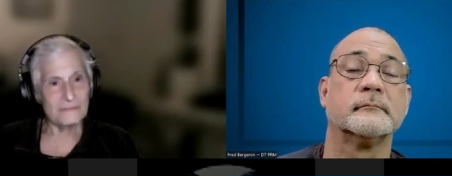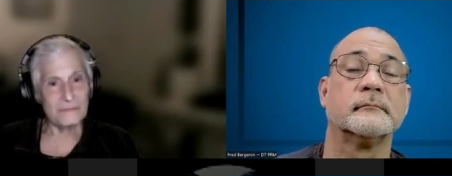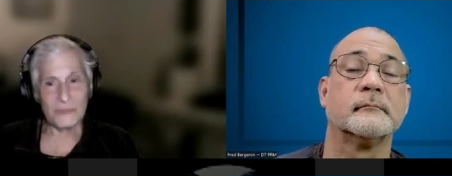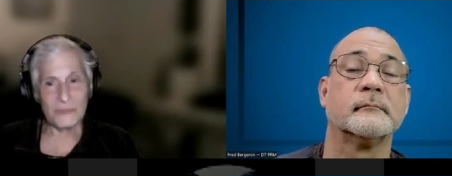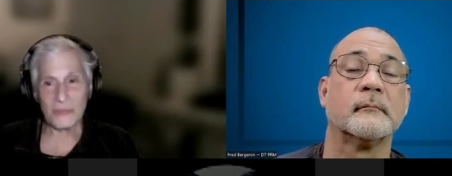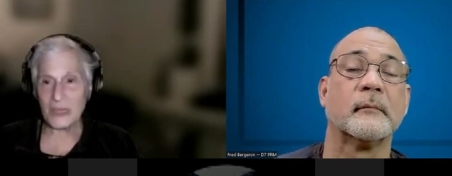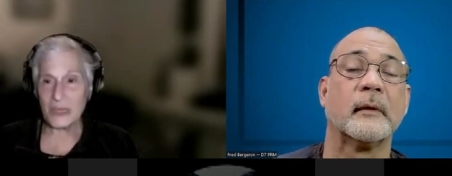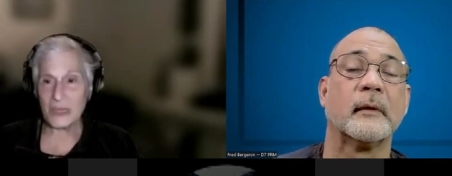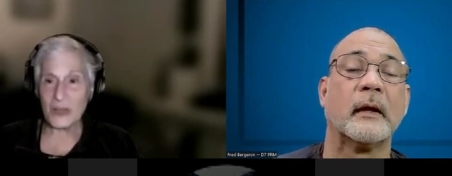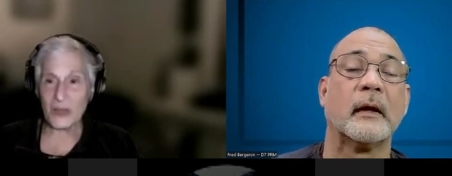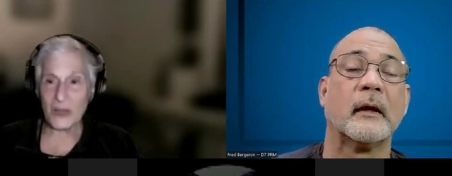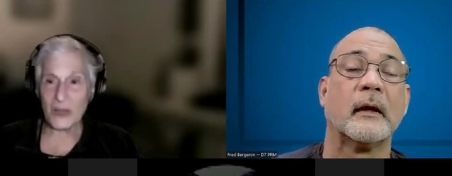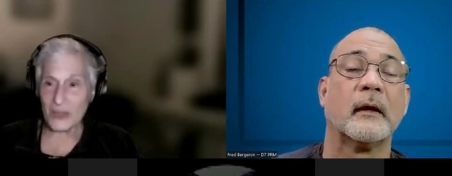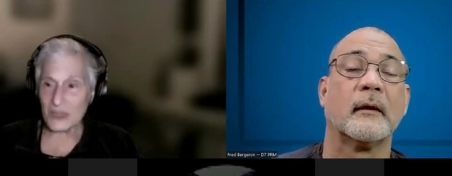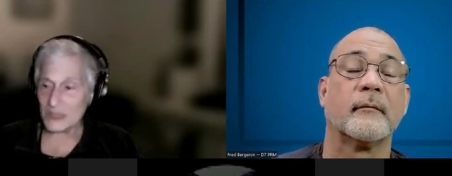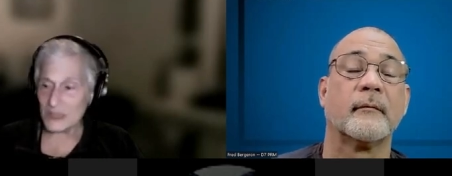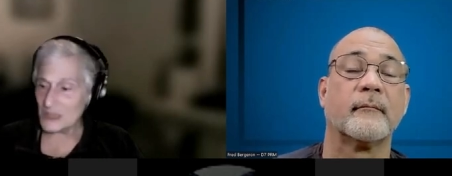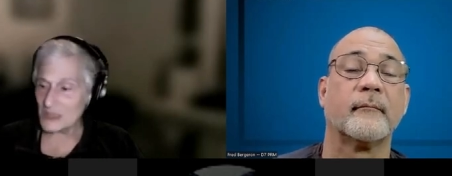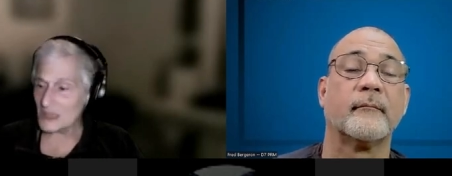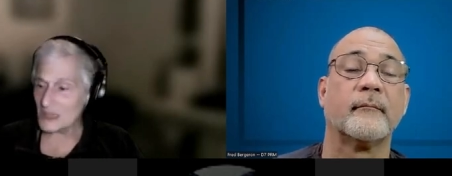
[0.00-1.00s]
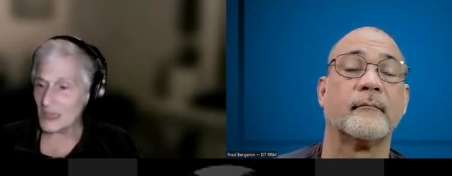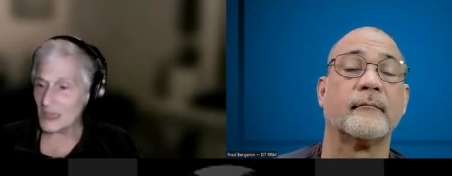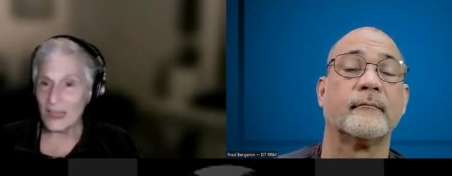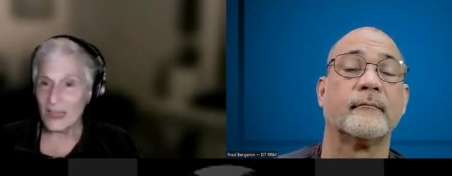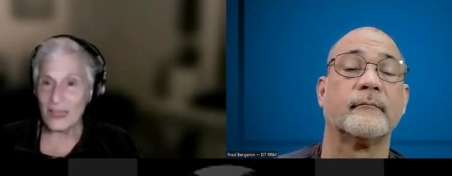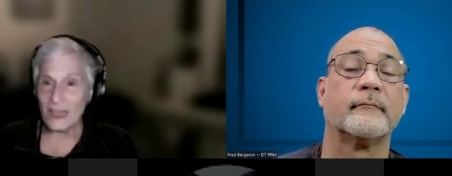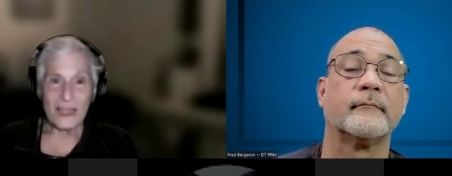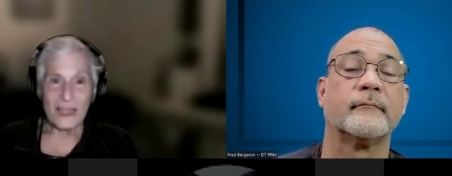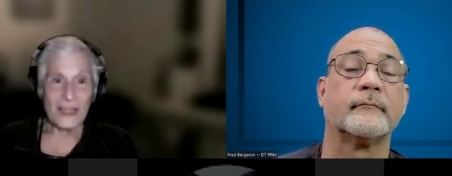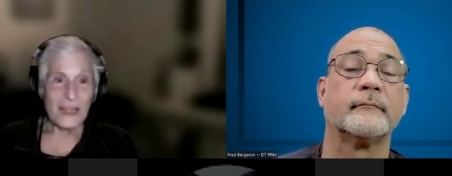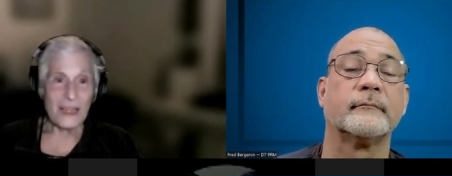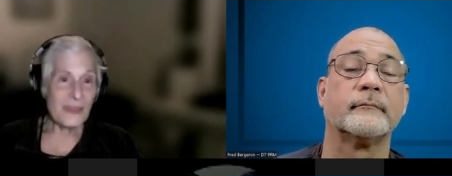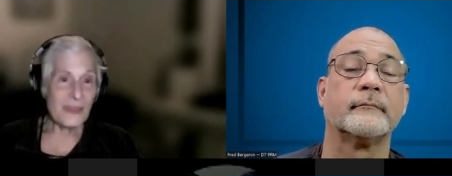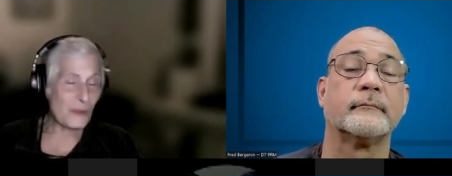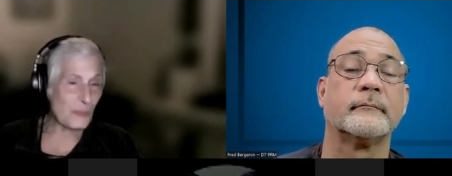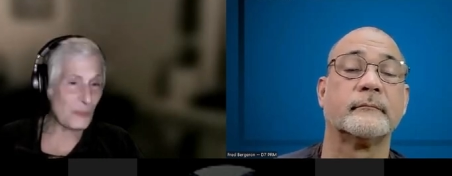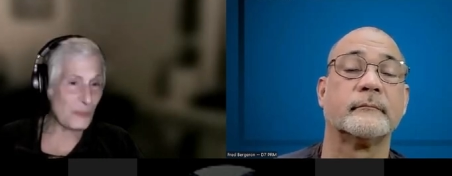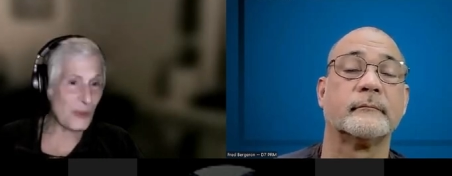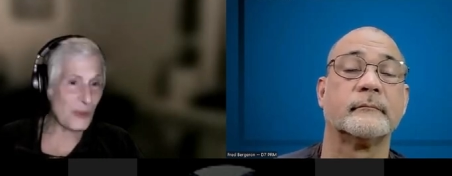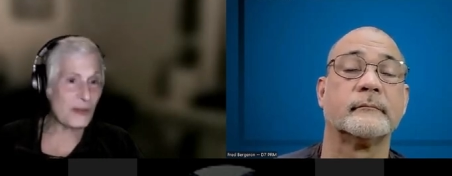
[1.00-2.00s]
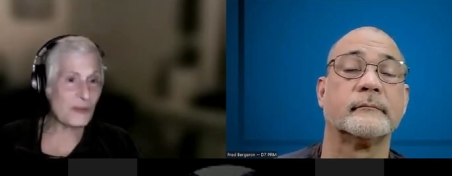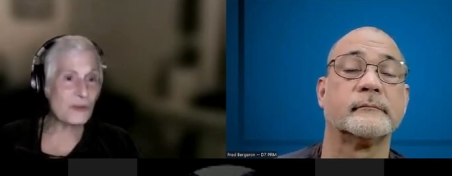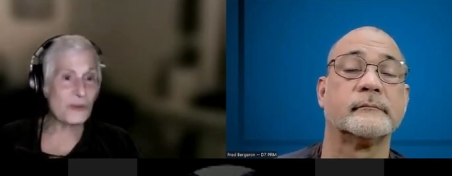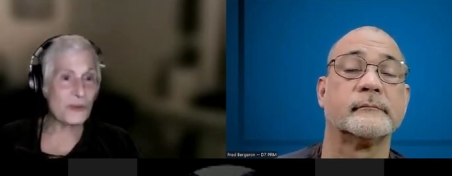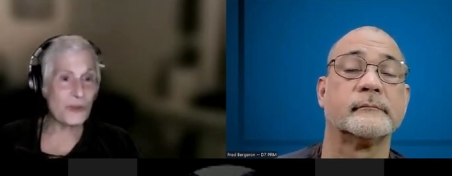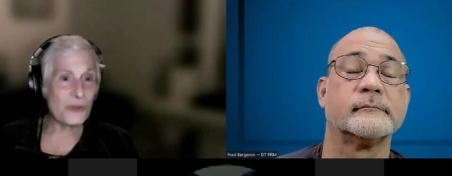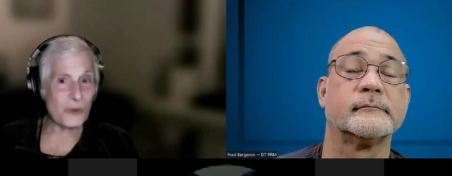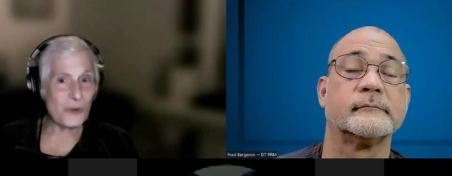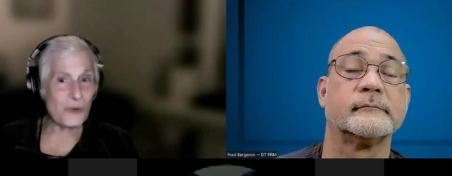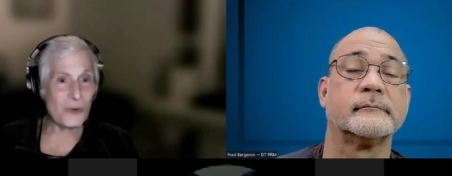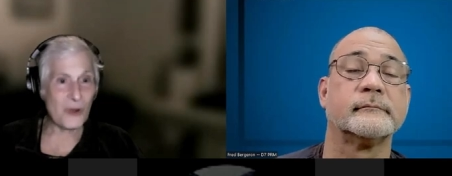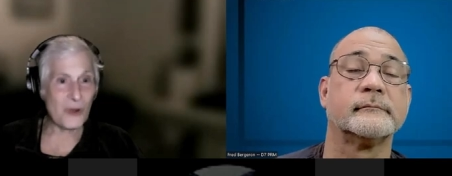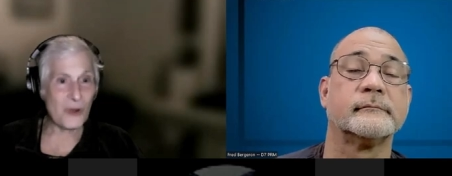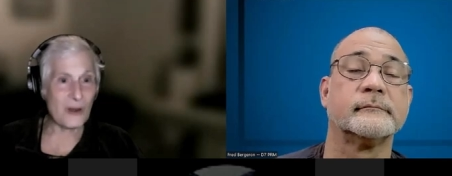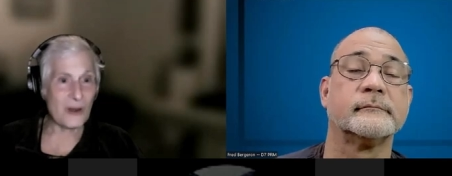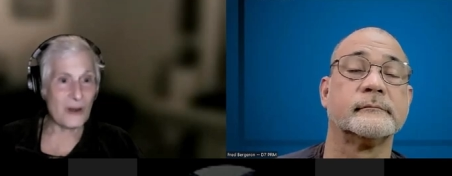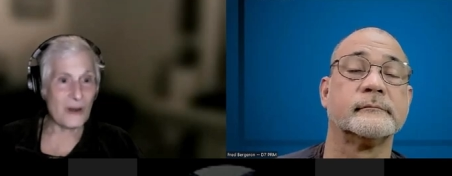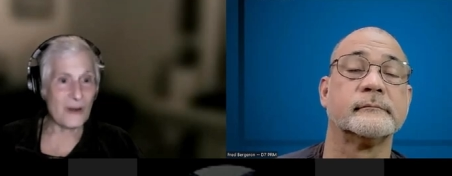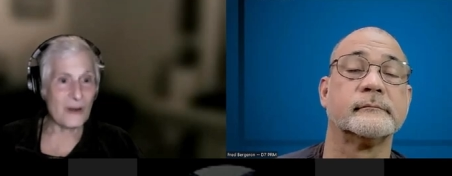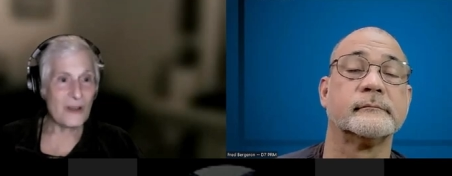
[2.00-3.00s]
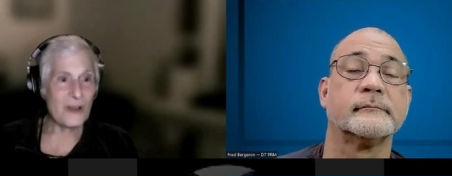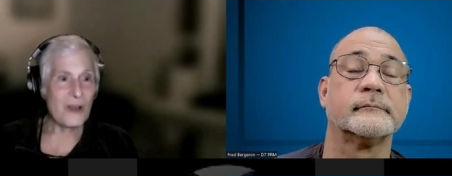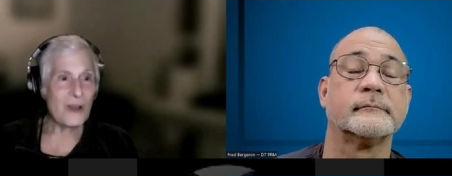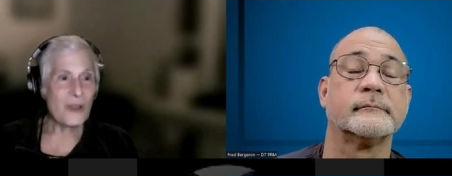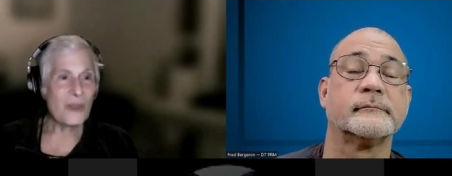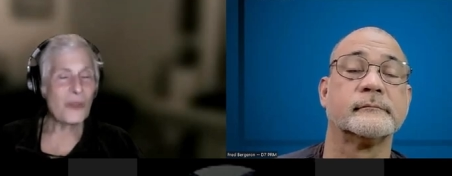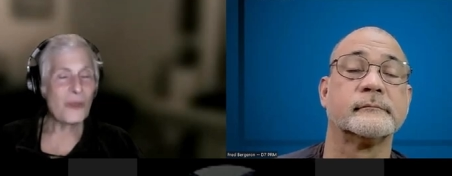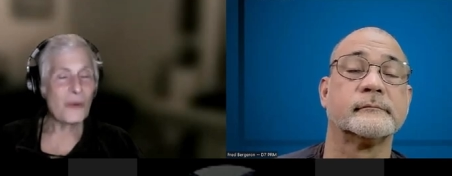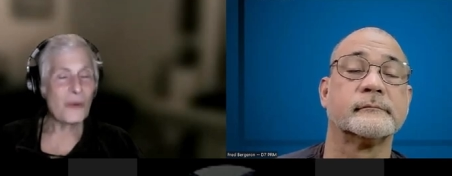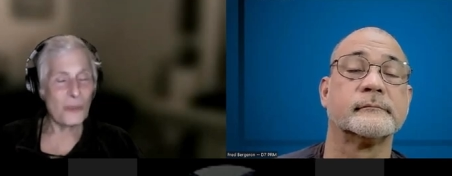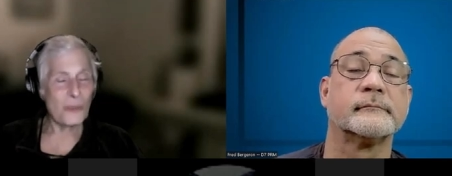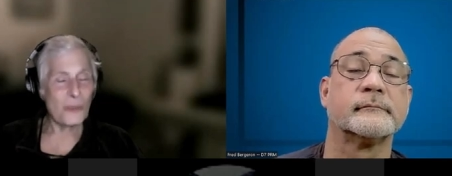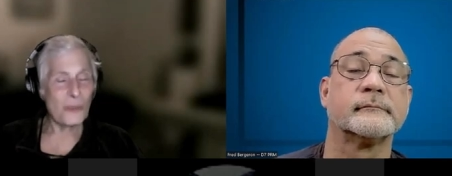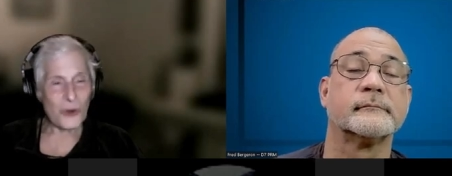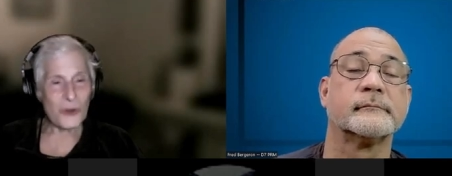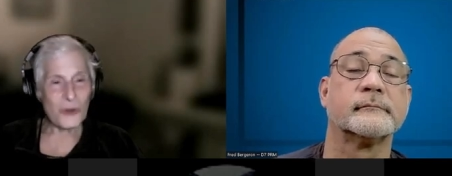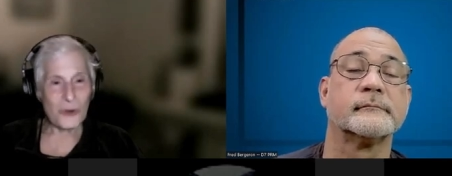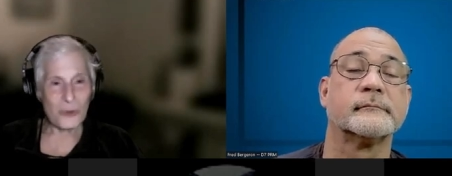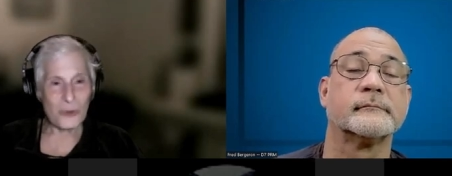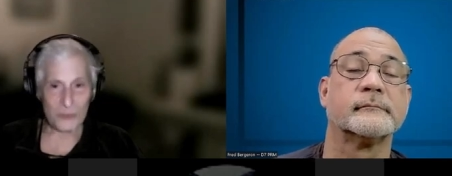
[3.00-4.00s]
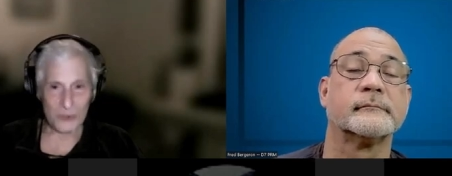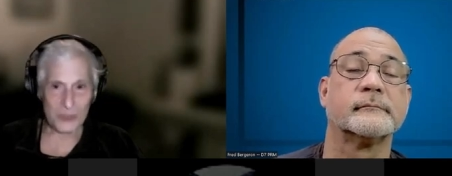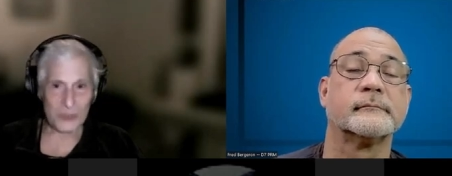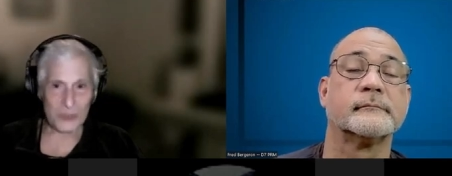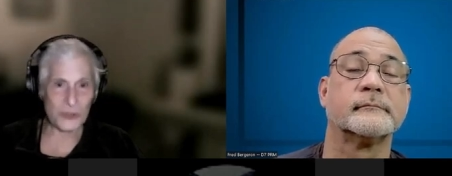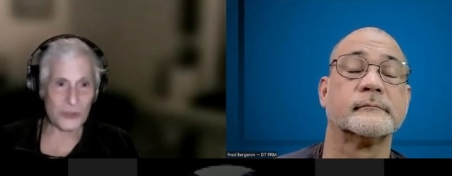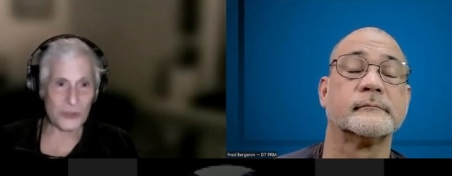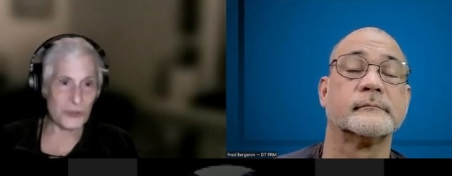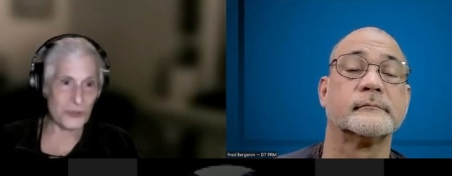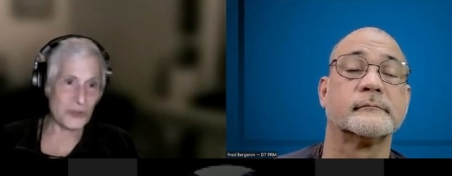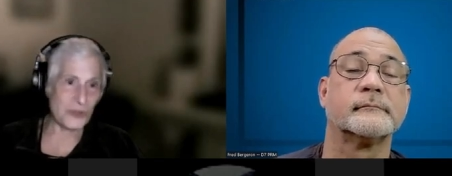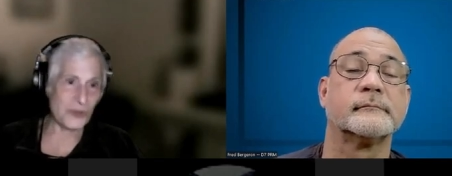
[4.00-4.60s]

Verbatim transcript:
Speaker 1: Because the better you are, the more your pictures are